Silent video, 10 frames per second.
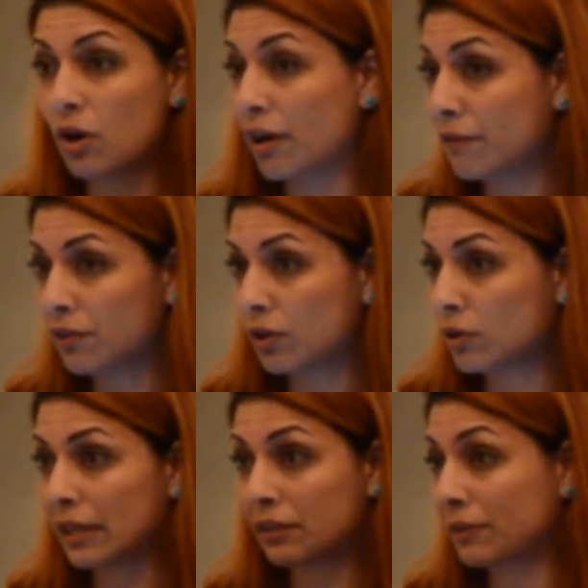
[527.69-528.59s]
even
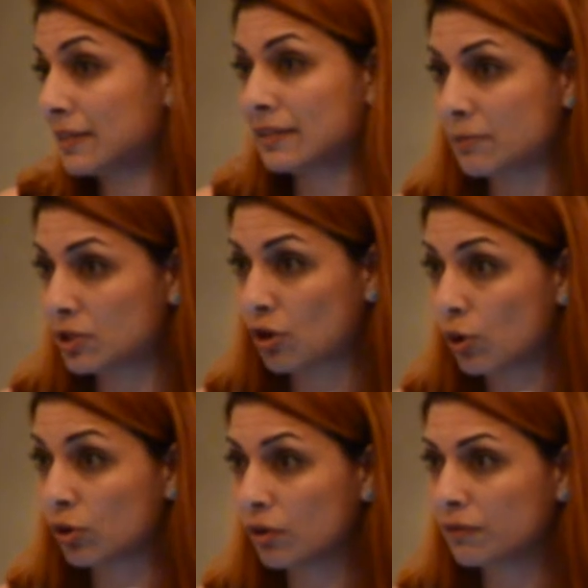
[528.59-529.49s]
though racism is
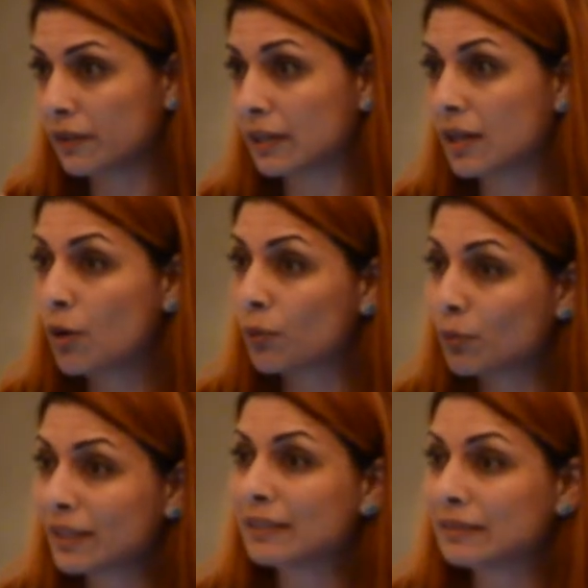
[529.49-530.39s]
all over, we
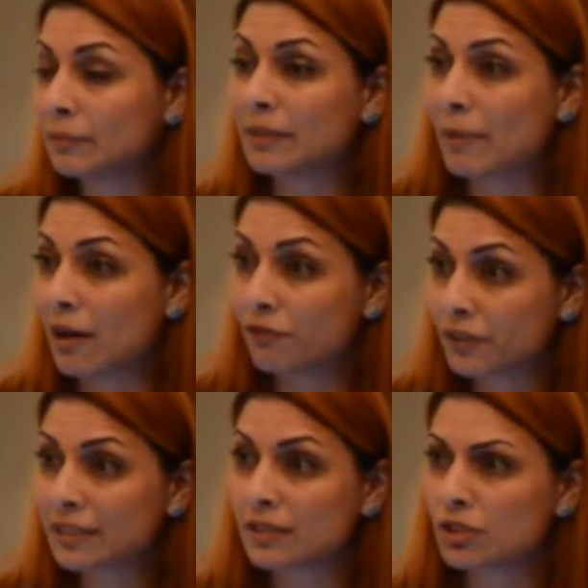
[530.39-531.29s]
wanted it to be about
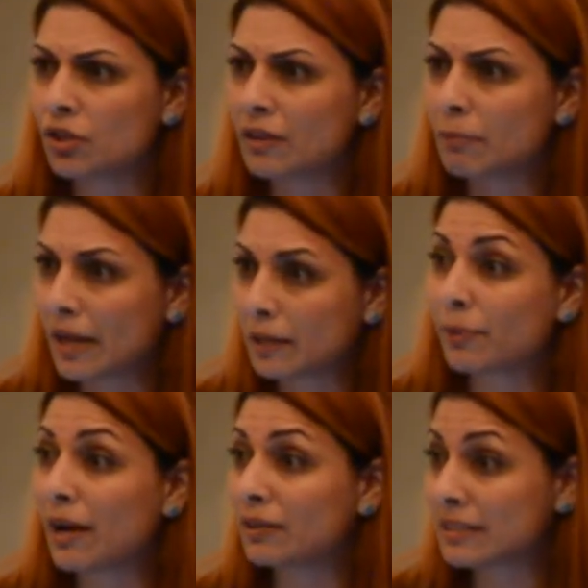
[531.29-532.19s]
Ferguson so that Mike
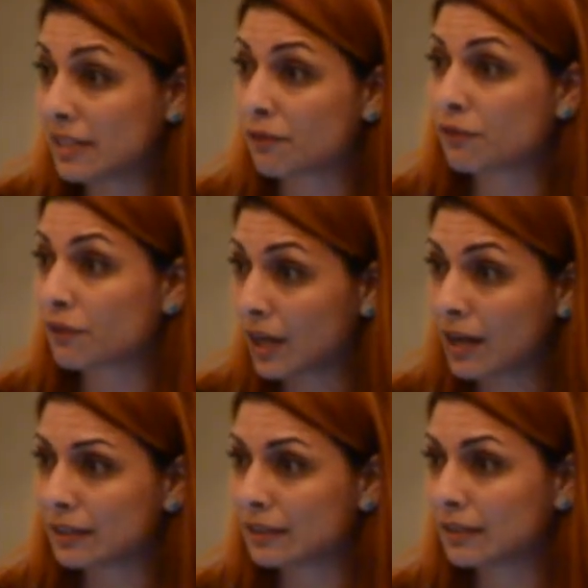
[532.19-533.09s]
Brown is never
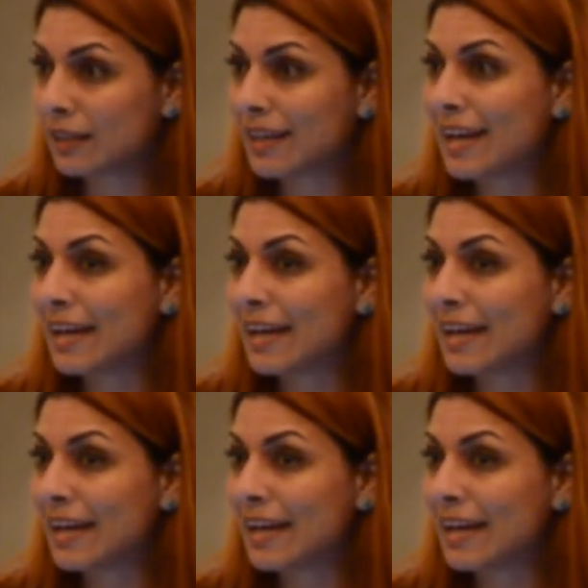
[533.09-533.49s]
forgotten.